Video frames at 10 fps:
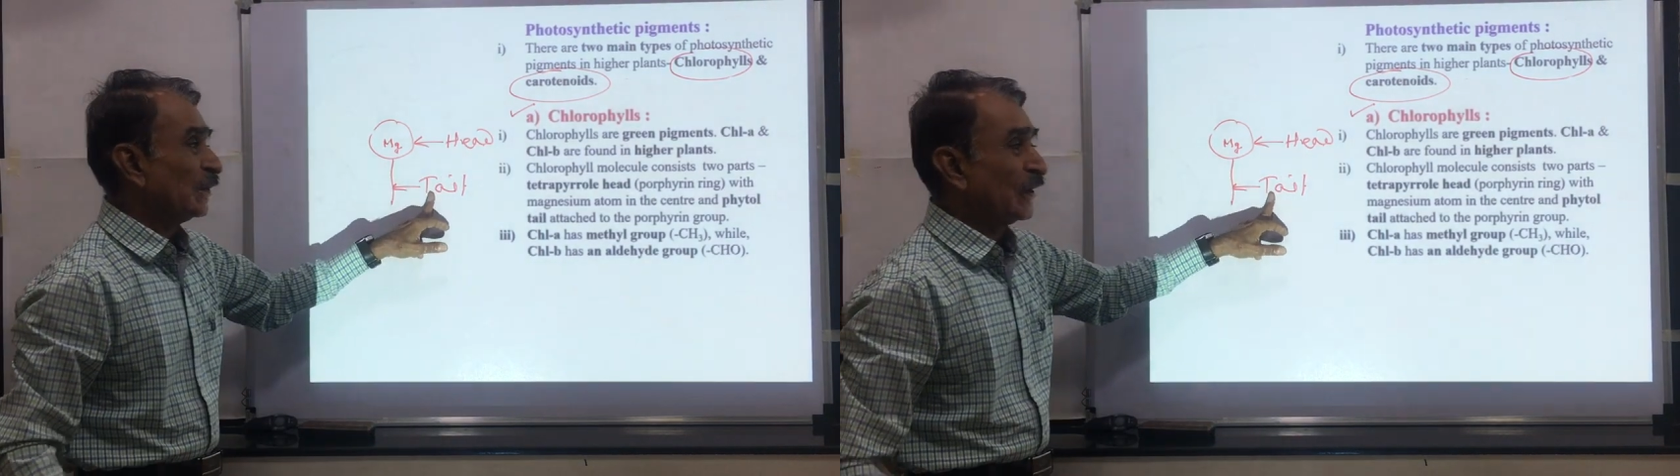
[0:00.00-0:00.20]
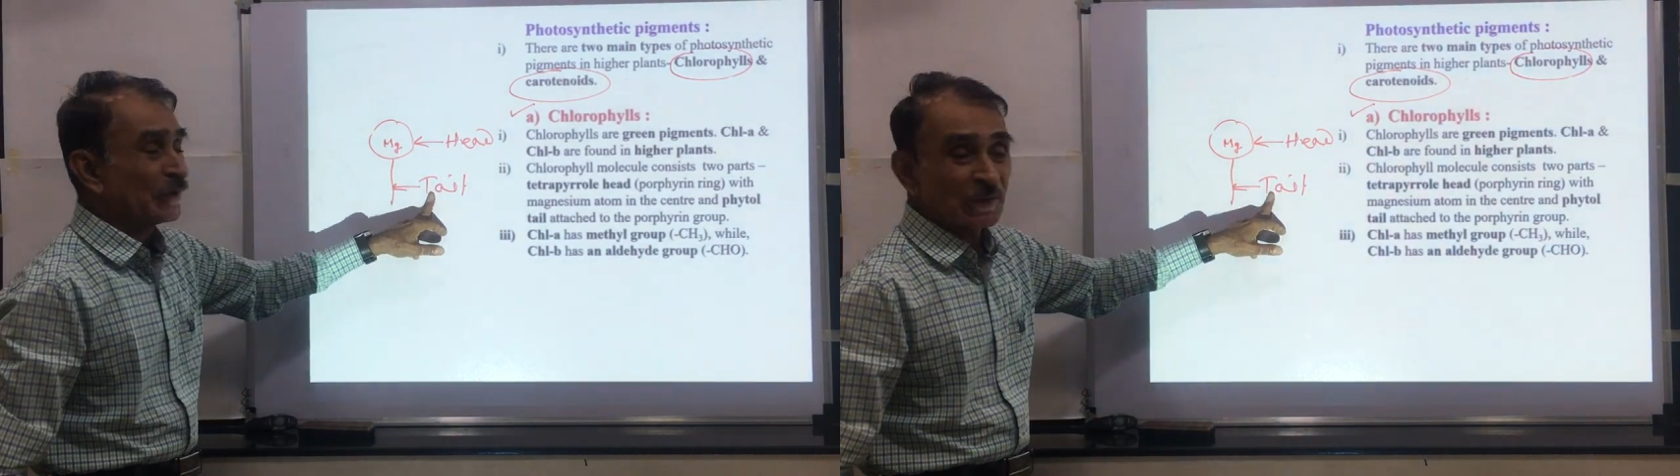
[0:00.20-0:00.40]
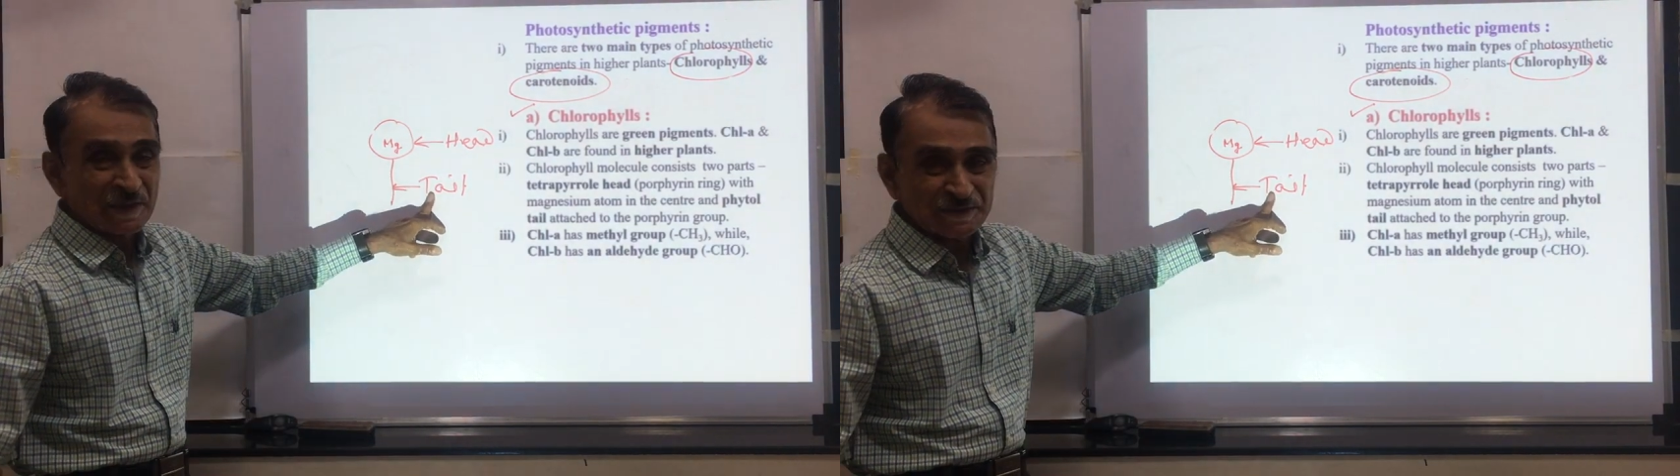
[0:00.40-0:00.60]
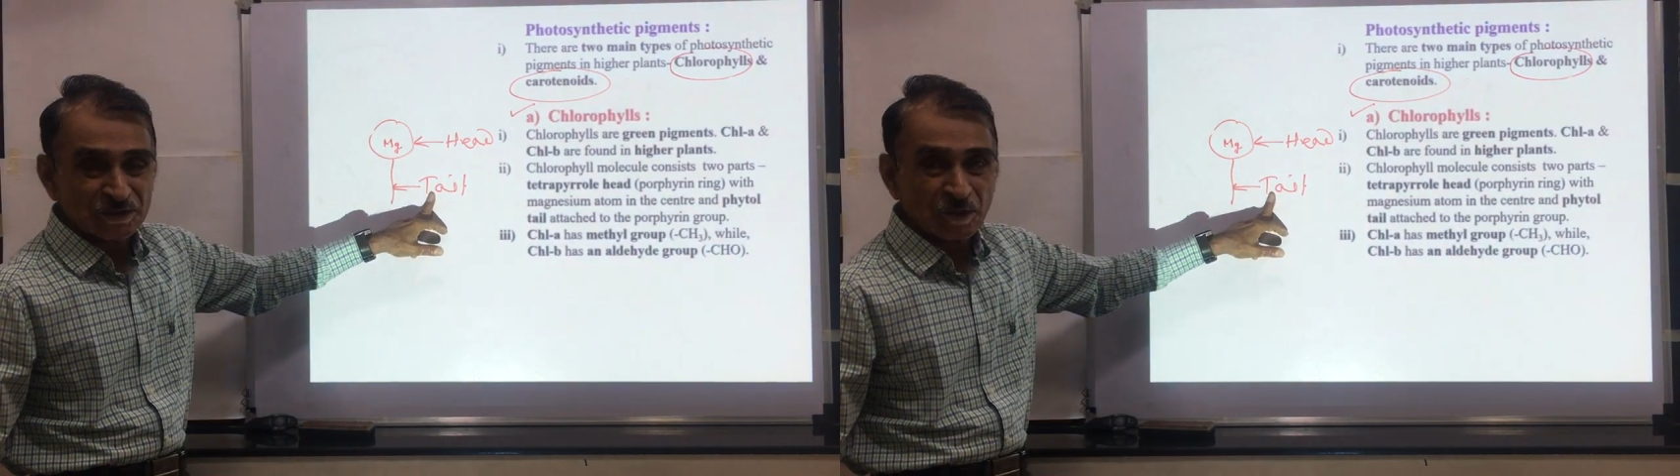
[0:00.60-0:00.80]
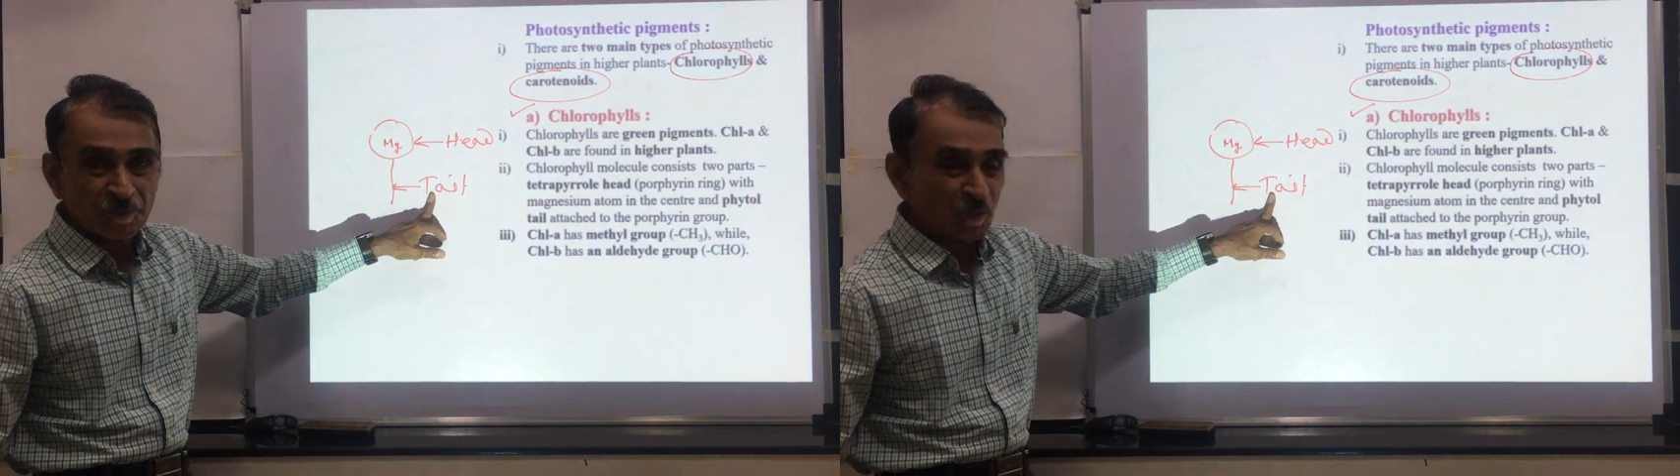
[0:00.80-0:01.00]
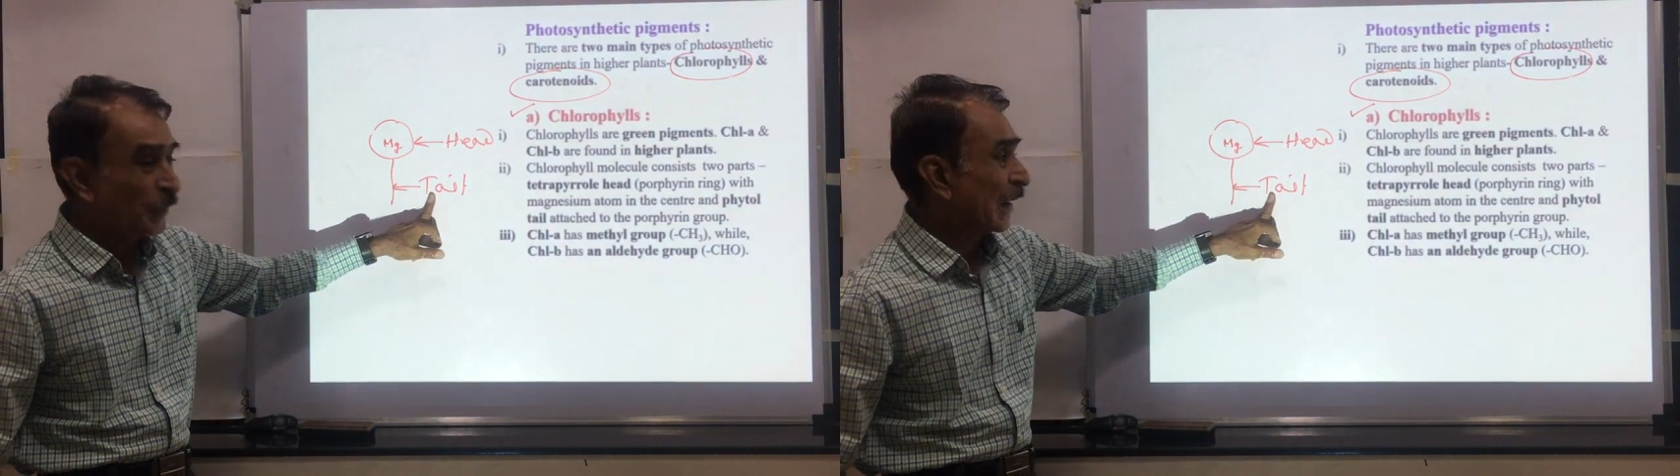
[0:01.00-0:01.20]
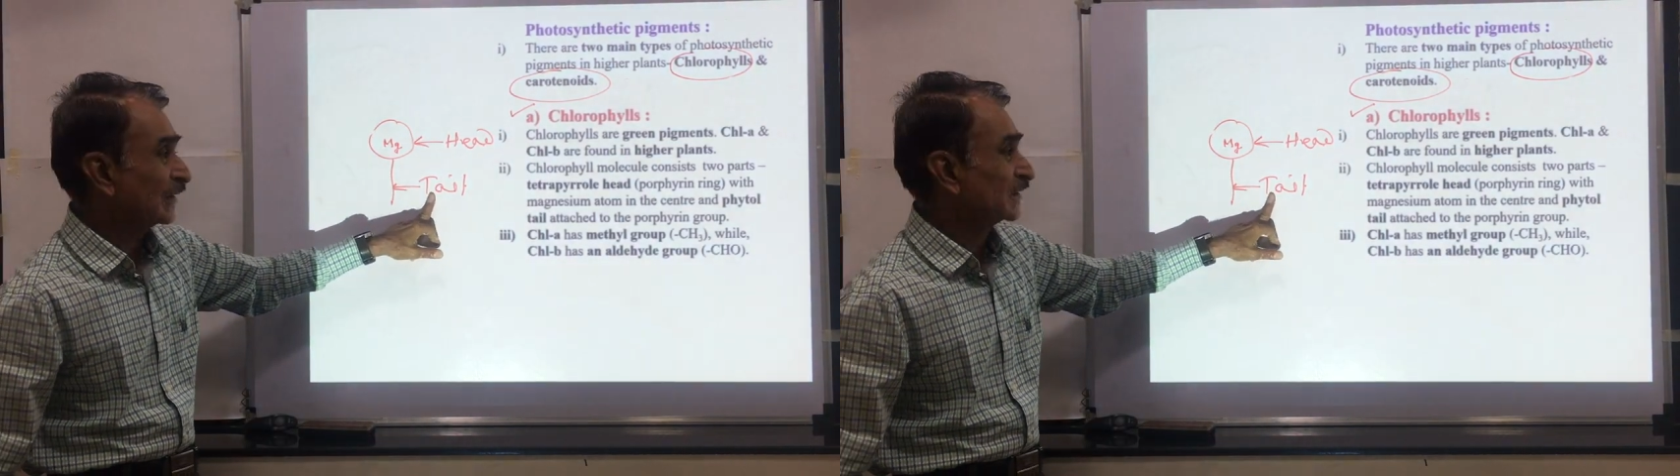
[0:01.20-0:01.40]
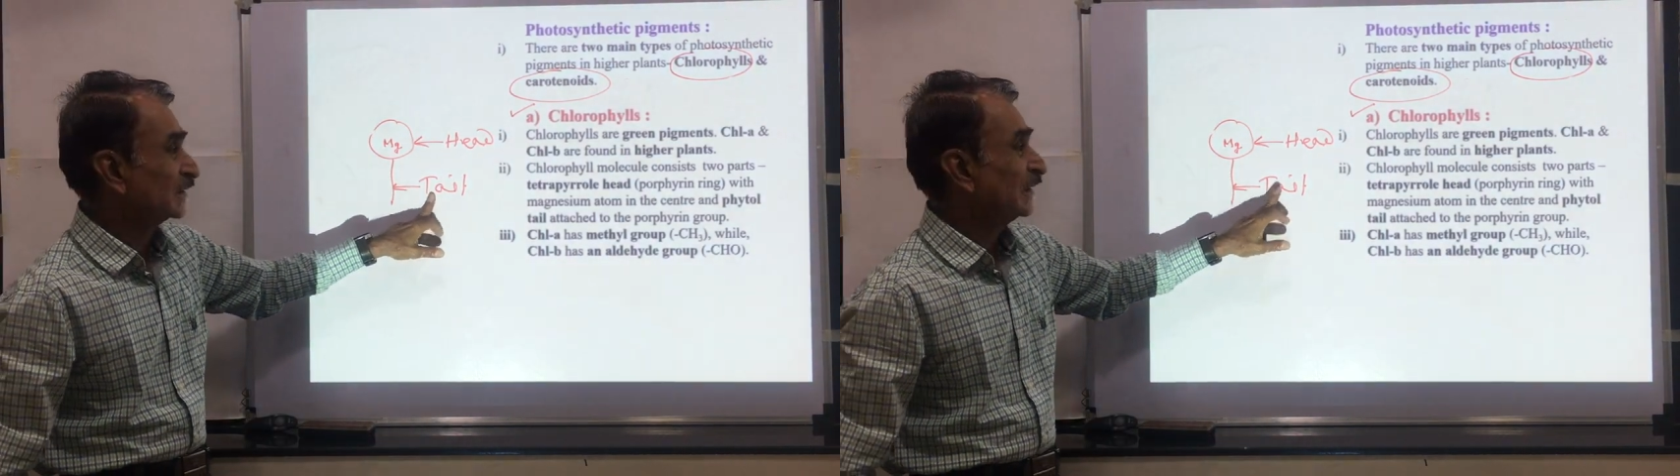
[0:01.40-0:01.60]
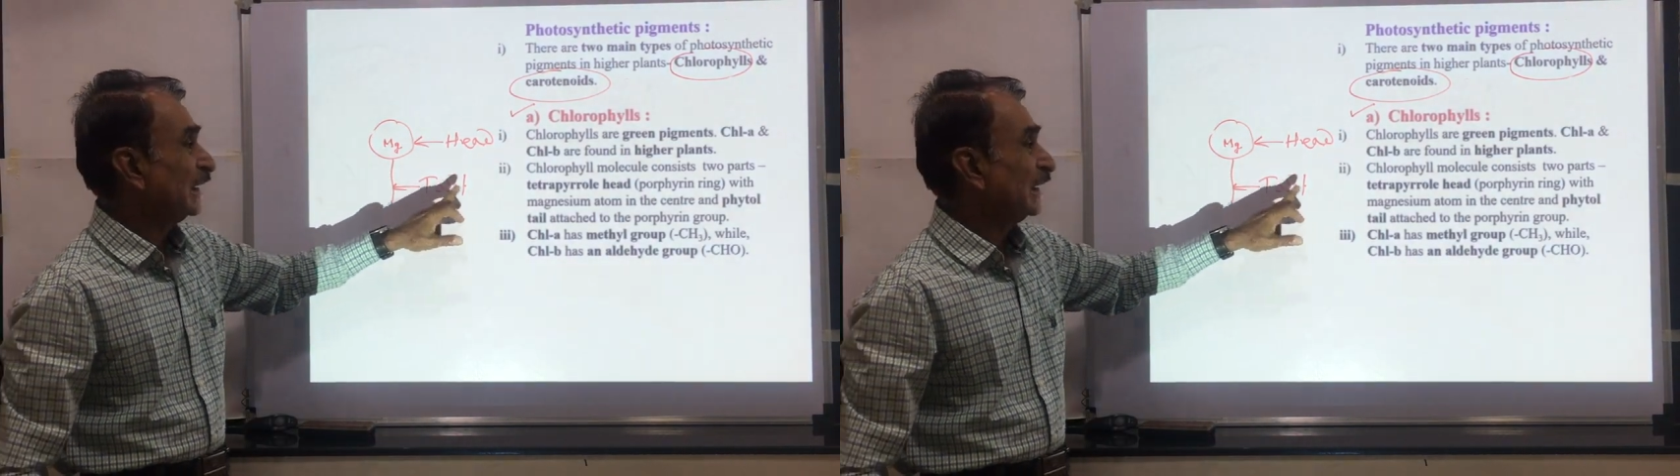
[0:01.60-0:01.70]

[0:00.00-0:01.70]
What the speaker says: molecule consists of two parts,